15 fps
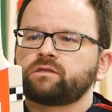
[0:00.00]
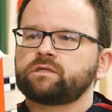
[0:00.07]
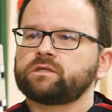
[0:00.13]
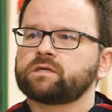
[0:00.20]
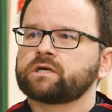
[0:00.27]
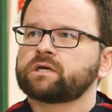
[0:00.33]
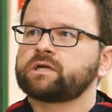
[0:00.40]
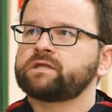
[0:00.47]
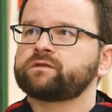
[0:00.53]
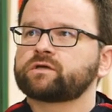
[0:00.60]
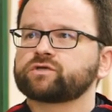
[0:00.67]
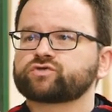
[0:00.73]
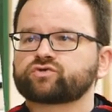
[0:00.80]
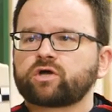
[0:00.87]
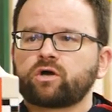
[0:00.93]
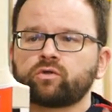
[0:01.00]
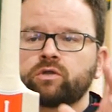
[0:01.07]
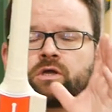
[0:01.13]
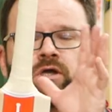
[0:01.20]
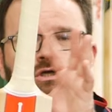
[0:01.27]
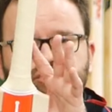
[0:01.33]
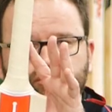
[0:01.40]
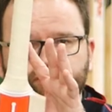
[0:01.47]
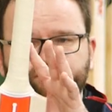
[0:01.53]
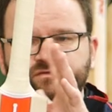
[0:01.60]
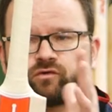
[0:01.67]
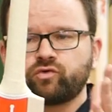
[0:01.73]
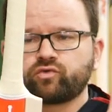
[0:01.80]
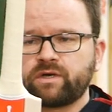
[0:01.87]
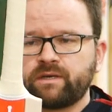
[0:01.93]
the control. Soft
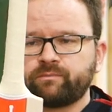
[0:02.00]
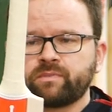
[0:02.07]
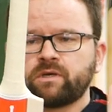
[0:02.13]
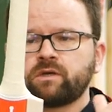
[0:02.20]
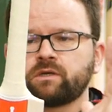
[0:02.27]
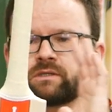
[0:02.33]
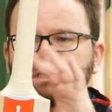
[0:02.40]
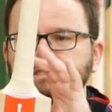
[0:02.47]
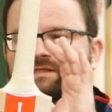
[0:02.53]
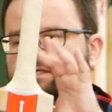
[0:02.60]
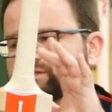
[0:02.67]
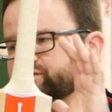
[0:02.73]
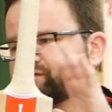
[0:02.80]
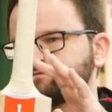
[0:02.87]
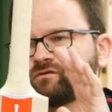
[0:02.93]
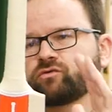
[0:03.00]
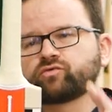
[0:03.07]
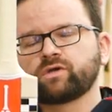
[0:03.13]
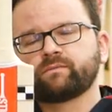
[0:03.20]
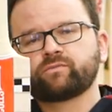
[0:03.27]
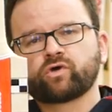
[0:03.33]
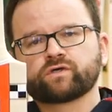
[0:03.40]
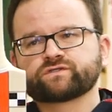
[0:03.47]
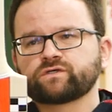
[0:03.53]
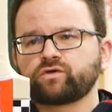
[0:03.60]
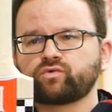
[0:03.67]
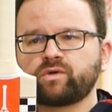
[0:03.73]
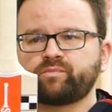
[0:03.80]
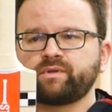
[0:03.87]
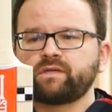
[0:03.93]
feel grip, latex soft feel grip, nice and
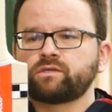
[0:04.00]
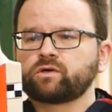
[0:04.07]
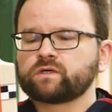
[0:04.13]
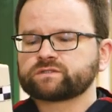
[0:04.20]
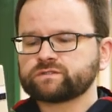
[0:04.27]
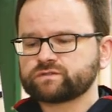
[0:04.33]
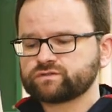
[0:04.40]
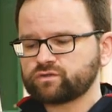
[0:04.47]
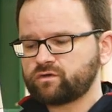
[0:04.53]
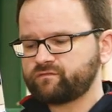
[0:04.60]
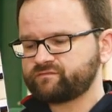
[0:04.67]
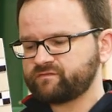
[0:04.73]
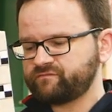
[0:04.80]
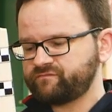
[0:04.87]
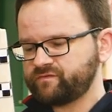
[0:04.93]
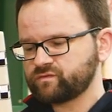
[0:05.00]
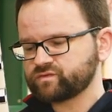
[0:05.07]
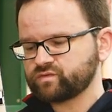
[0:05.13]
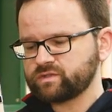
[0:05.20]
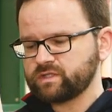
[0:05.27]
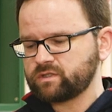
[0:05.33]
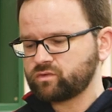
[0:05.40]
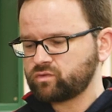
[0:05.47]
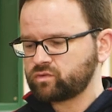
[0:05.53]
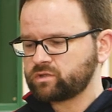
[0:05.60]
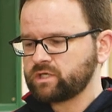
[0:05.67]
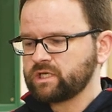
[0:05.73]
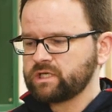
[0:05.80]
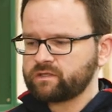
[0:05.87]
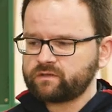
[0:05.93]
grippy, nice and soft, feels really
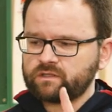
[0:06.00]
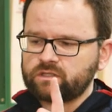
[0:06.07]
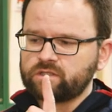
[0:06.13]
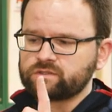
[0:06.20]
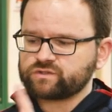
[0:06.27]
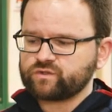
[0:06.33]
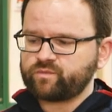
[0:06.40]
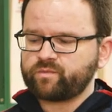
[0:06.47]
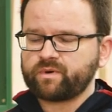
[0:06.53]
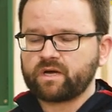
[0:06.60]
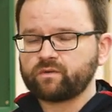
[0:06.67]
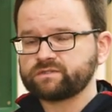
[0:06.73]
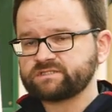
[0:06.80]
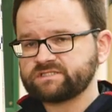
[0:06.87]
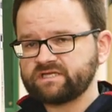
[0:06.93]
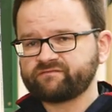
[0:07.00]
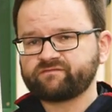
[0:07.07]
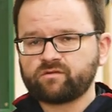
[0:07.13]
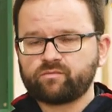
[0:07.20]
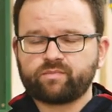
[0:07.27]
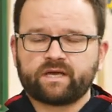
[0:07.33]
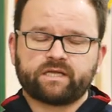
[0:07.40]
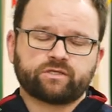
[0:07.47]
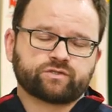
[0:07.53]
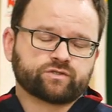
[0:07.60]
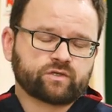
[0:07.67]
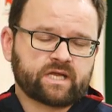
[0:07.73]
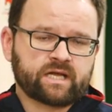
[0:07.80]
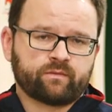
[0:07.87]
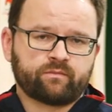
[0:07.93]
good. The Superbow is definitely a bat you
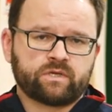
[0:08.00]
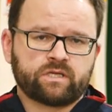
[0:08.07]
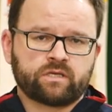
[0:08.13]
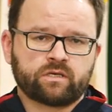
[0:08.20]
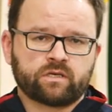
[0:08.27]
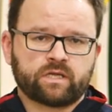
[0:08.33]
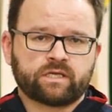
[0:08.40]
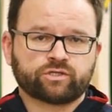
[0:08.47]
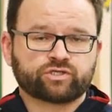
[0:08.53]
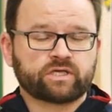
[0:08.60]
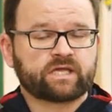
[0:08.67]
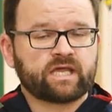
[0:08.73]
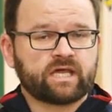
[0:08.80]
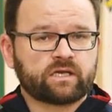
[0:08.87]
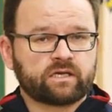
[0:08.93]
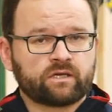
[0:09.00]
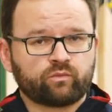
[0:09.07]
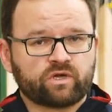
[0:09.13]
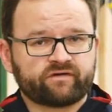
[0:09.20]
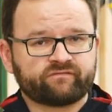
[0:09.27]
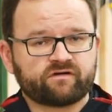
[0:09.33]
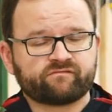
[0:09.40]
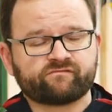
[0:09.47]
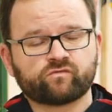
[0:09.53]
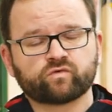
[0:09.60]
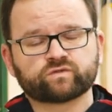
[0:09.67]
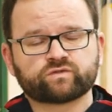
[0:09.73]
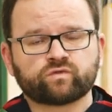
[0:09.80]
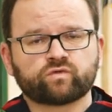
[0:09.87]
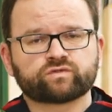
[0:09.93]
should come in and check out at one of our four
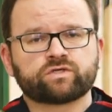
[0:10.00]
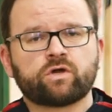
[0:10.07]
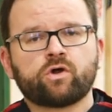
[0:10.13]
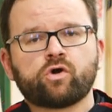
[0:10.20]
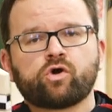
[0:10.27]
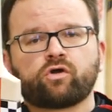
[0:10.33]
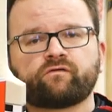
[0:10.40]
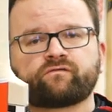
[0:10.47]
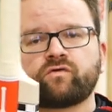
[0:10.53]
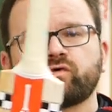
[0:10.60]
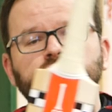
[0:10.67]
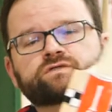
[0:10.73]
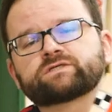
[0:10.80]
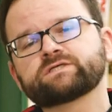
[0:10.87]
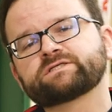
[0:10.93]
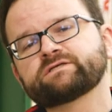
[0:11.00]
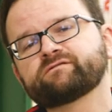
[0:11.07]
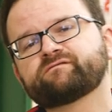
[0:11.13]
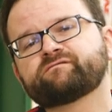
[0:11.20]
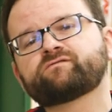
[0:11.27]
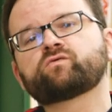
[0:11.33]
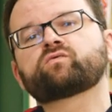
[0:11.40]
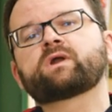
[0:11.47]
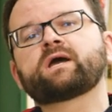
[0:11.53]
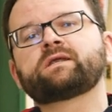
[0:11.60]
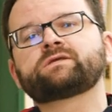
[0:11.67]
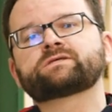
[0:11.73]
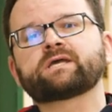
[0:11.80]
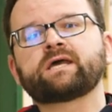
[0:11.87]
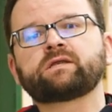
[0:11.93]
stores, or of course, see the full
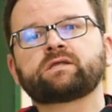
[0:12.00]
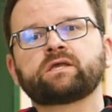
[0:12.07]
range at